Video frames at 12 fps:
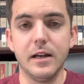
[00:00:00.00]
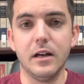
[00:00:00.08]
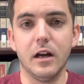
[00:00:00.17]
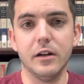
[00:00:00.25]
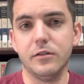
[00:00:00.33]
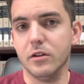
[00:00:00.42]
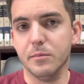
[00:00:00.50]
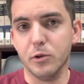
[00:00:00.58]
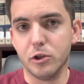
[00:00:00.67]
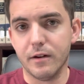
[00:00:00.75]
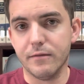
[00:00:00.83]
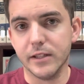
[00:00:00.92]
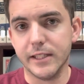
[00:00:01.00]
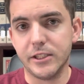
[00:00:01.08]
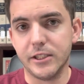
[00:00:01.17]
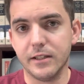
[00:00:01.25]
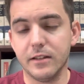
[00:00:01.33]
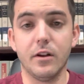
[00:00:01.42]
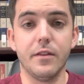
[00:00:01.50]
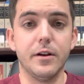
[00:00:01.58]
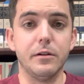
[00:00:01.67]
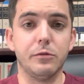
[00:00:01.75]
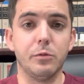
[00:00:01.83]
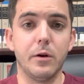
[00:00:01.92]
uh, to the book of Revelation is on
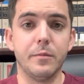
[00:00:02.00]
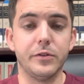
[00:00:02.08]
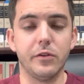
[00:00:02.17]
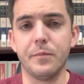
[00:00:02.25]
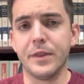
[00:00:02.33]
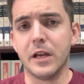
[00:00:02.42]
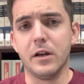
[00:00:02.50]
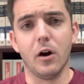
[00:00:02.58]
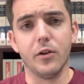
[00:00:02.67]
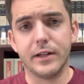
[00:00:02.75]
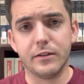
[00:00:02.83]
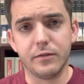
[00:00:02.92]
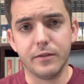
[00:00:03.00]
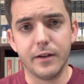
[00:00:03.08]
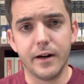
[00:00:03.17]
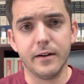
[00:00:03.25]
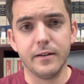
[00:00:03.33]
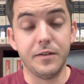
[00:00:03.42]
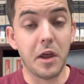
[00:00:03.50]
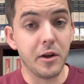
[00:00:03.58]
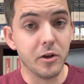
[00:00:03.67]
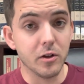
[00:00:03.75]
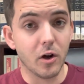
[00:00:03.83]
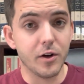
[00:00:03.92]
there as well. So all that's there,
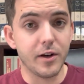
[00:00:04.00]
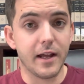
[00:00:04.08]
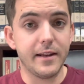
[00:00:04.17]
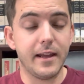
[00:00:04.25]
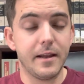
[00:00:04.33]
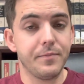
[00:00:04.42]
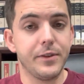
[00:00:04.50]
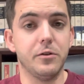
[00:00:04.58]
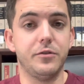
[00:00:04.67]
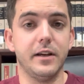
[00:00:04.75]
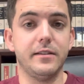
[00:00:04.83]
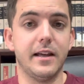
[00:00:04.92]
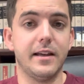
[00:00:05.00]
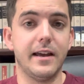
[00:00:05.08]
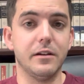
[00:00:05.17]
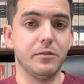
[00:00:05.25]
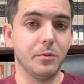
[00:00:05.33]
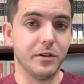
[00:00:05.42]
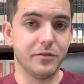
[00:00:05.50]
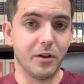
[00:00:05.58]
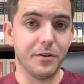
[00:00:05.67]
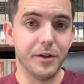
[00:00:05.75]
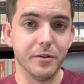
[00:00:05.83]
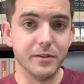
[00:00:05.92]
danielr.net. Go check that out as well as all
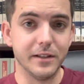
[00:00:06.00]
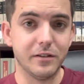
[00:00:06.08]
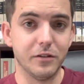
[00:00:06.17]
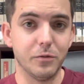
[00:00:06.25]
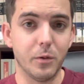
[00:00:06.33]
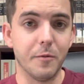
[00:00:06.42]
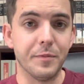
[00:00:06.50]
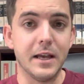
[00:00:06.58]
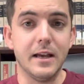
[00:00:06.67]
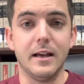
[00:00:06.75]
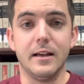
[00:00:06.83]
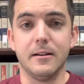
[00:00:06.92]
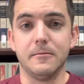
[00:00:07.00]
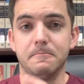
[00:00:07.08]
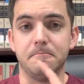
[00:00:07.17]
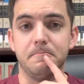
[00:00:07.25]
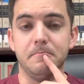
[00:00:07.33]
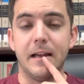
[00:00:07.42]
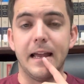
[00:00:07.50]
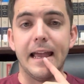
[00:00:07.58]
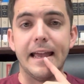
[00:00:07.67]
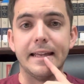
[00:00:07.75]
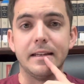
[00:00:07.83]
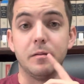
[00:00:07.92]
the other links as well.
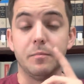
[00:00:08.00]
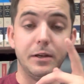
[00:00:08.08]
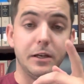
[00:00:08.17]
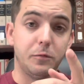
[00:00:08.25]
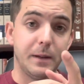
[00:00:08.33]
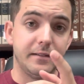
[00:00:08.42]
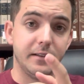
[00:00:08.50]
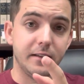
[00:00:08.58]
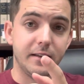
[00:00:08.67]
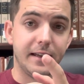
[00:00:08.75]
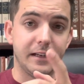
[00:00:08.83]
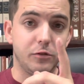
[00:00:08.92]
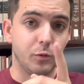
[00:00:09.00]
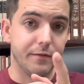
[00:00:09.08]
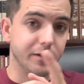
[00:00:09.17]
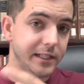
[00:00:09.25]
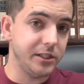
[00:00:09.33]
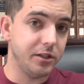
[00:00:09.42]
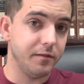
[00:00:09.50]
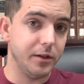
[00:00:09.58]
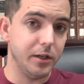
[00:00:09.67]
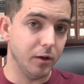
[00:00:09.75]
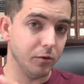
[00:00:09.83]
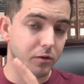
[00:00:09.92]
And be expecting the next Revelation
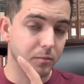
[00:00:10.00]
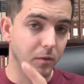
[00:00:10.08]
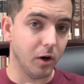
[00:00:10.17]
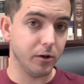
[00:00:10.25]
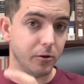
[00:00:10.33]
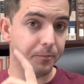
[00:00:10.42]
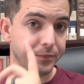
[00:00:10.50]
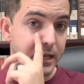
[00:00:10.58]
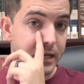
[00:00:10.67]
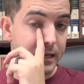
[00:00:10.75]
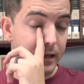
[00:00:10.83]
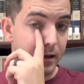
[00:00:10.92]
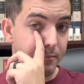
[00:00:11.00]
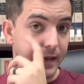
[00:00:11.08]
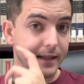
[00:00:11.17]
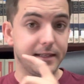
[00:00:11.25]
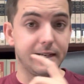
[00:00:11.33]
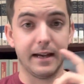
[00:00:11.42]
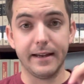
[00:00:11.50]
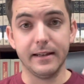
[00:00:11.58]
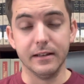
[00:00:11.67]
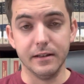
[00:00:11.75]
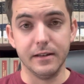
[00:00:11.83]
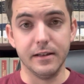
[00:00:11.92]
video tomorrow. Uh, Malachi
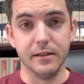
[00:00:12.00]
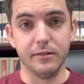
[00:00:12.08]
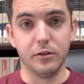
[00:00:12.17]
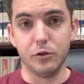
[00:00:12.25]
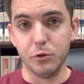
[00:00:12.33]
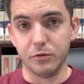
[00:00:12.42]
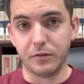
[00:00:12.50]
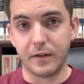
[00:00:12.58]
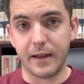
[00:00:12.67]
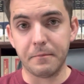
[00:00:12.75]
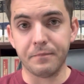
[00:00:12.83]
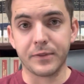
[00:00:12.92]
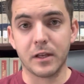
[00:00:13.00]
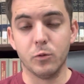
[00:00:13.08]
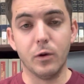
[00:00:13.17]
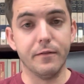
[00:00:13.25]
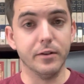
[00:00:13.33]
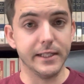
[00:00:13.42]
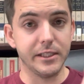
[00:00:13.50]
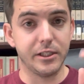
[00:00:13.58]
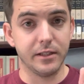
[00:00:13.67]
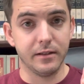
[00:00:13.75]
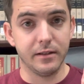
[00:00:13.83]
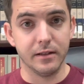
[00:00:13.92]
is Tuesday.
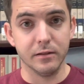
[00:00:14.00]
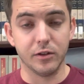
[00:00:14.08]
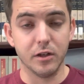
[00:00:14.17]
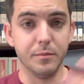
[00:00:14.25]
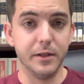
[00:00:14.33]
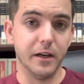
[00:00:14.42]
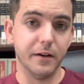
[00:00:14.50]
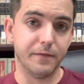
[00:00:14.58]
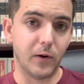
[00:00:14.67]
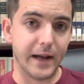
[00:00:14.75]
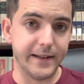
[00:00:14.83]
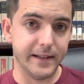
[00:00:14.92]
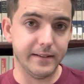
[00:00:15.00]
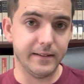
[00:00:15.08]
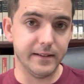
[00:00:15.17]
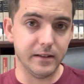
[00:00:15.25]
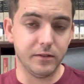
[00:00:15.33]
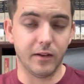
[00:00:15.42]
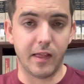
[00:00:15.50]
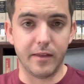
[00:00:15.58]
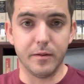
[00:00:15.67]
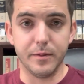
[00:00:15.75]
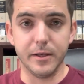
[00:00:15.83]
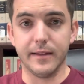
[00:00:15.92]
Revelation is going to be a Friday thing, so
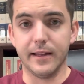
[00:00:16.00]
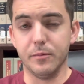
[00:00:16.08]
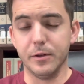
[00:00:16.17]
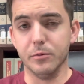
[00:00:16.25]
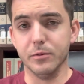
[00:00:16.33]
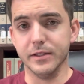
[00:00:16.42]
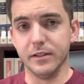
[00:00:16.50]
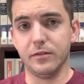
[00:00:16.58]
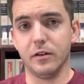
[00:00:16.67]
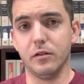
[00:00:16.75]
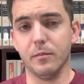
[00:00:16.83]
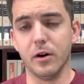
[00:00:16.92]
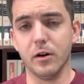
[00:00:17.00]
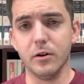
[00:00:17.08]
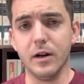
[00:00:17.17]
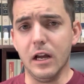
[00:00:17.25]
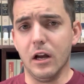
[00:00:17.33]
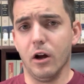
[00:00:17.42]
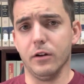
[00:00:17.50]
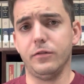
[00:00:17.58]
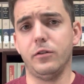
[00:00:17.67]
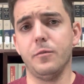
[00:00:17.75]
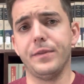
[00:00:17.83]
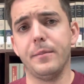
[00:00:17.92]
that'll be that'll be released tomorrow.
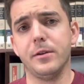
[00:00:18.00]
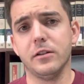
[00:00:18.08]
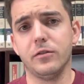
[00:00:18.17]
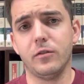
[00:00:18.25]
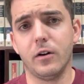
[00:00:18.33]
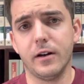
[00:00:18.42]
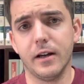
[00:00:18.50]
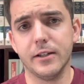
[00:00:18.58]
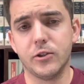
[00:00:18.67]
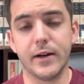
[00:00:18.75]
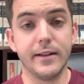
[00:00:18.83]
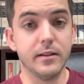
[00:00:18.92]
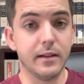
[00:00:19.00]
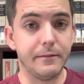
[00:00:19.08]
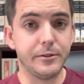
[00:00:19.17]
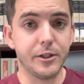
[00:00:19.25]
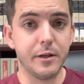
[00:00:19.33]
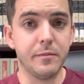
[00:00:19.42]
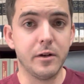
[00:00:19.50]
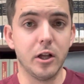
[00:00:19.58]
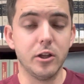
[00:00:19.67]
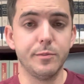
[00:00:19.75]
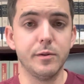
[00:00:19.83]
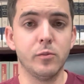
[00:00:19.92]
Also, I'm going to start uh, trying to live stream a
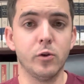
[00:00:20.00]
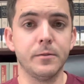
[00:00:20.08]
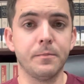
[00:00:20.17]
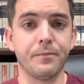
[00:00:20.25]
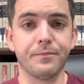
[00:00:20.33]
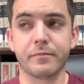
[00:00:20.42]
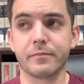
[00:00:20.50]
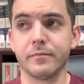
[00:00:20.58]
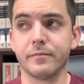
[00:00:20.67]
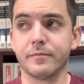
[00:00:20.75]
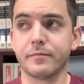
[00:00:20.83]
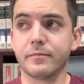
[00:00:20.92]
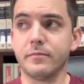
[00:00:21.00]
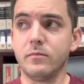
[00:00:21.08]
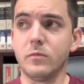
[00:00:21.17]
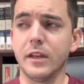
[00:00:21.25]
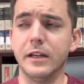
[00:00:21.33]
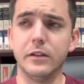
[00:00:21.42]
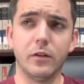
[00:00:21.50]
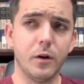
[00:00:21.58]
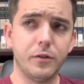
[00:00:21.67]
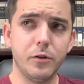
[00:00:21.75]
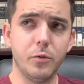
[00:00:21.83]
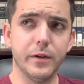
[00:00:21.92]
little bit more. It's
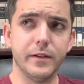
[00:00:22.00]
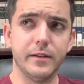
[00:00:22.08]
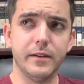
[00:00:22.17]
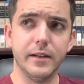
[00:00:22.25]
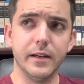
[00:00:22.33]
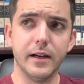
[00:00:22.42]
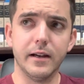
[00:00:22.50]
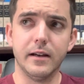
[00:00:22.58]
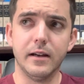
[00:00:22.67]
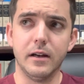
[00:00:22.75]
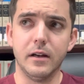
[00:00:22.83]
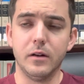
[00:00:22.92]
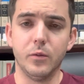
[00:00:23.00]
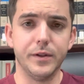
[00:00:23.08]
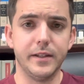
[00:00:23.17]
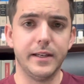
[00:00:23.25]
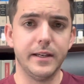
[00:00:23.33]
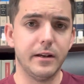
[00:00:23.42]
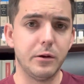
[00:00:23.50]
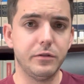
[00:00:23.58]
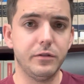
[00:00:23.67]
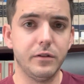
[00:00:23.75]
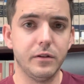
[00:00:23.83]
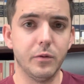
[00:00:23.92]
hard to with the uh, with the
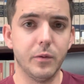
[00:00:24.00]
kiddos the